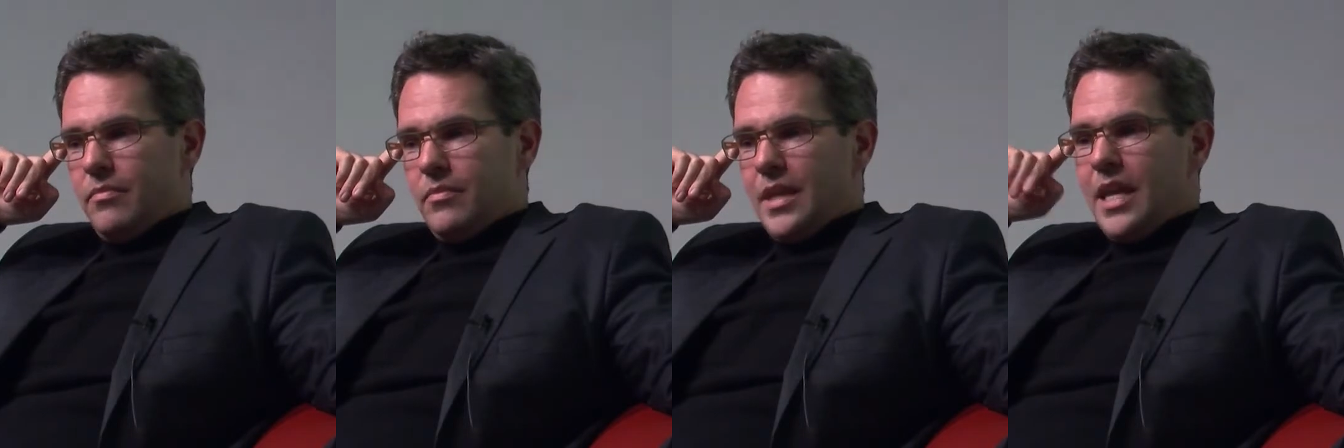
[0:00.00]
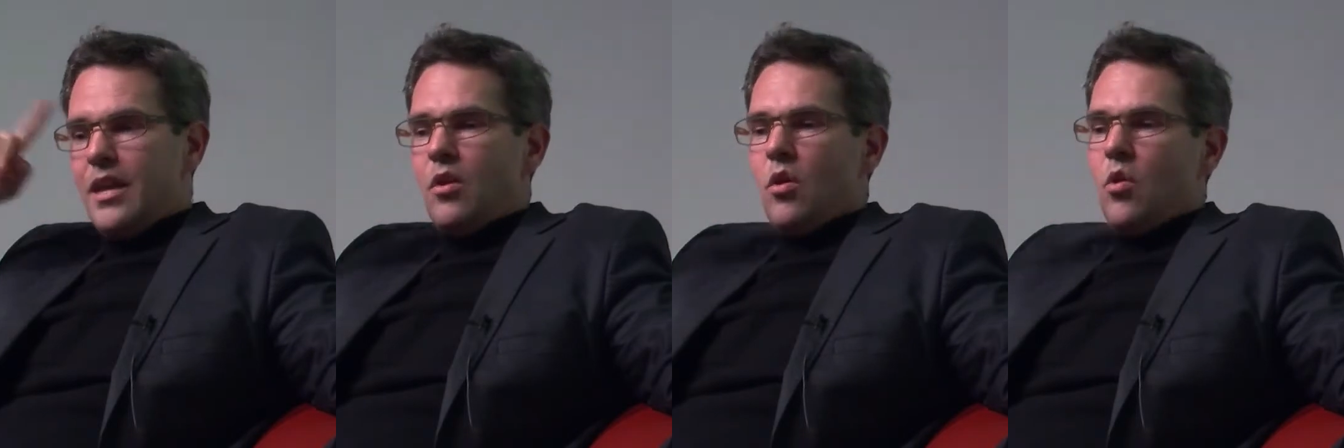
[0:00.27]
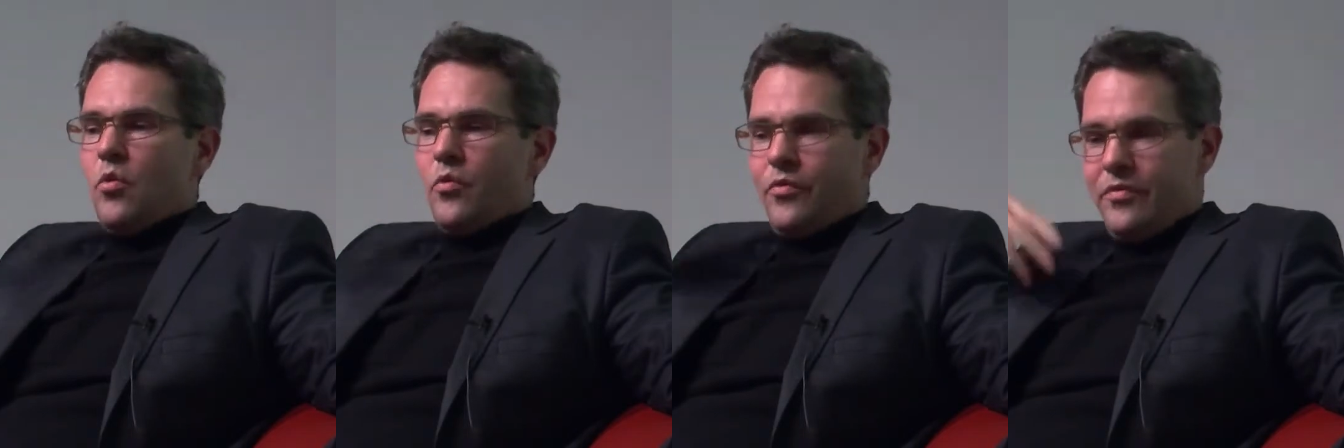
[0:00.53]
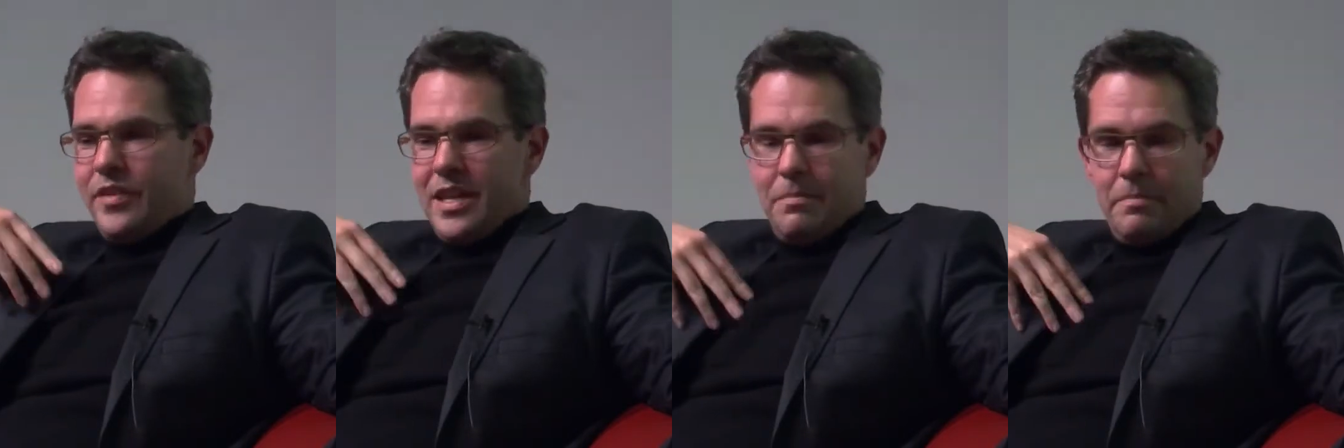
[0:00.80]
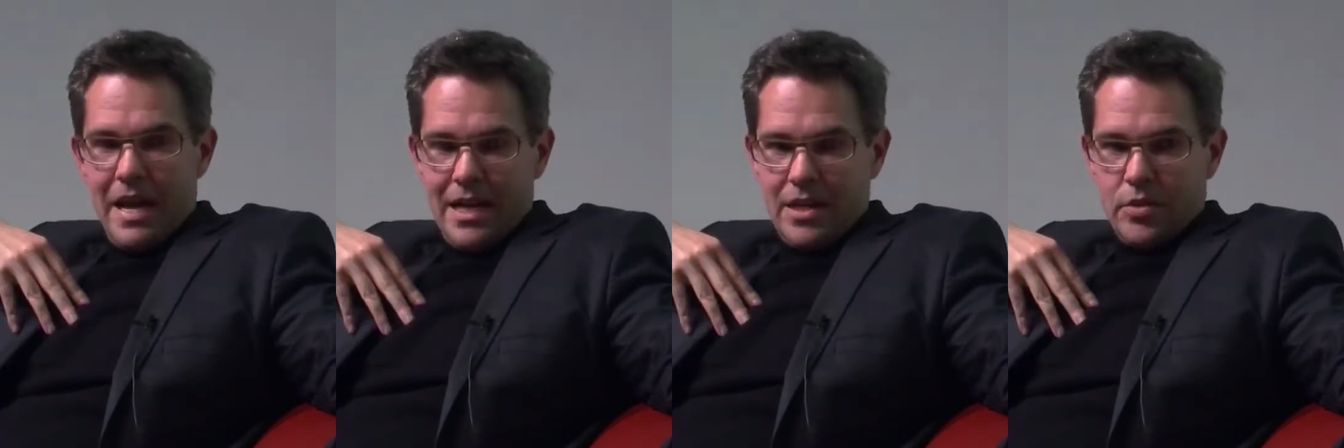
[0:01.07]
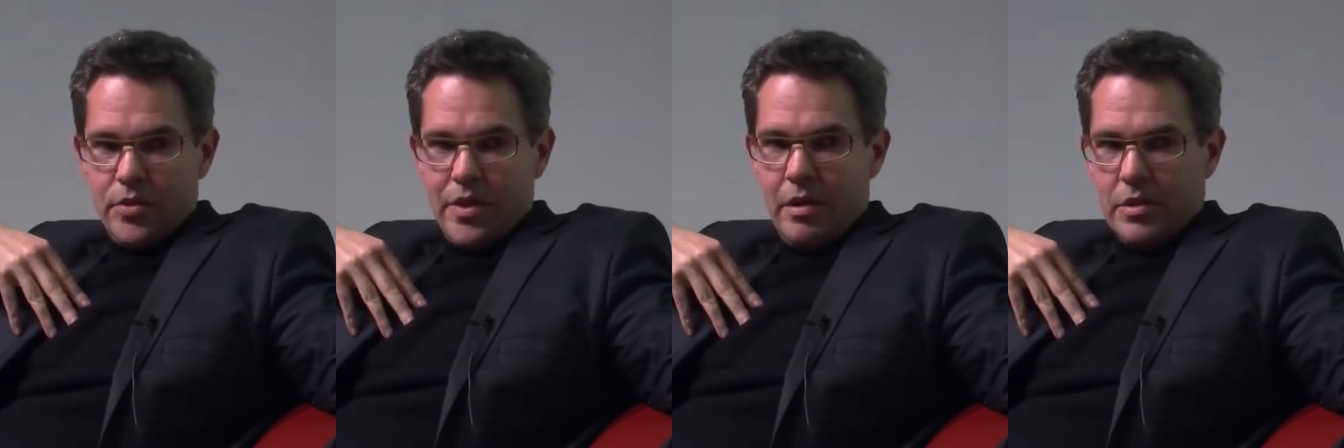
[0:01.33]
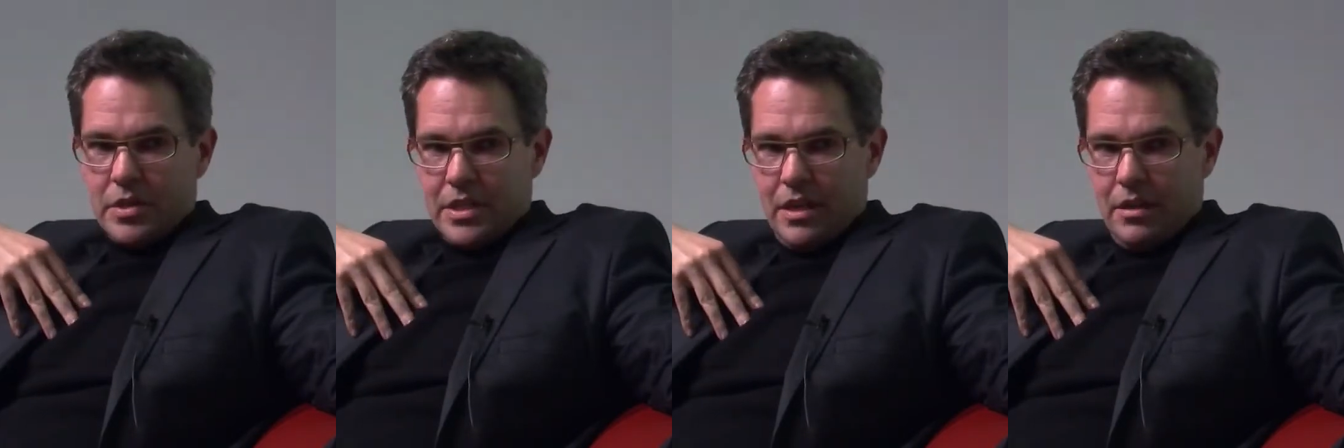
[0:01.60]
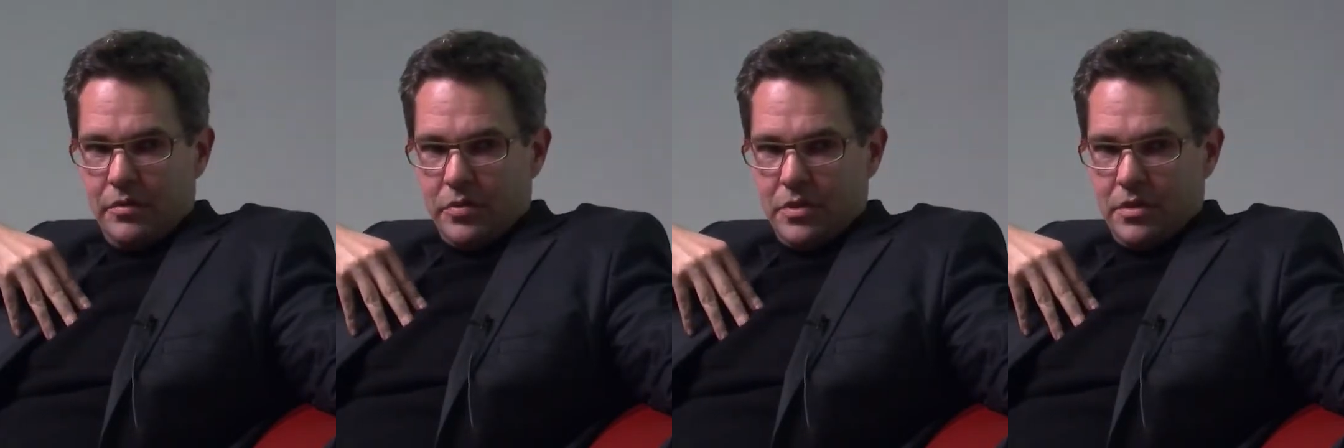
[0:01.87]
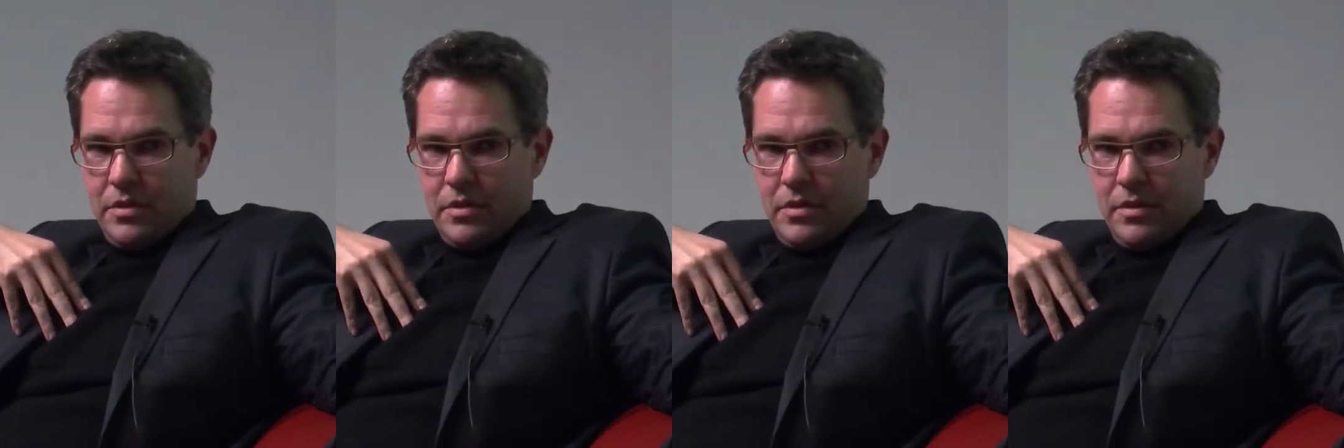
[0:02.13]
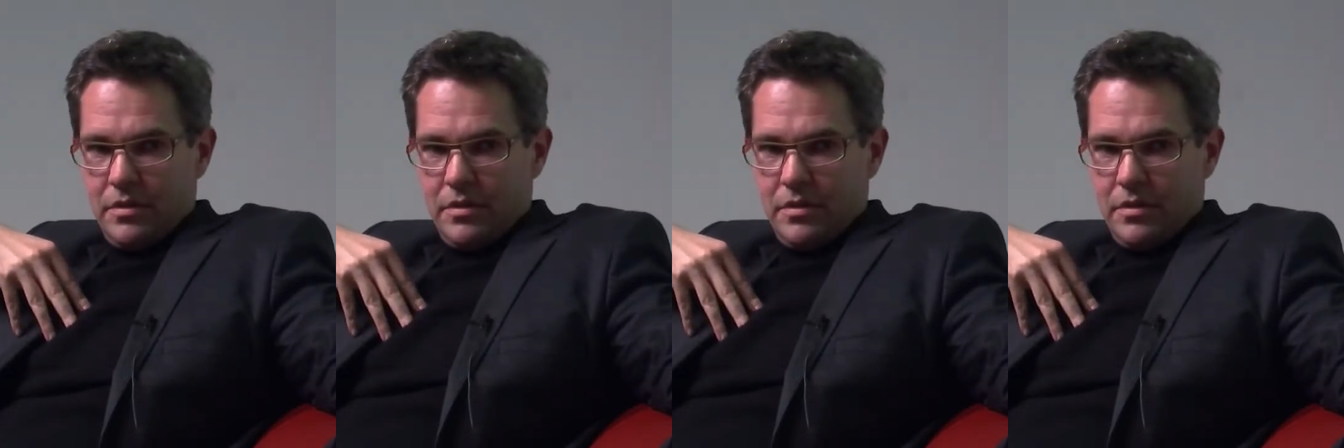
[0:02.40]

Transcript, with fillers: they all feed back to ourselves,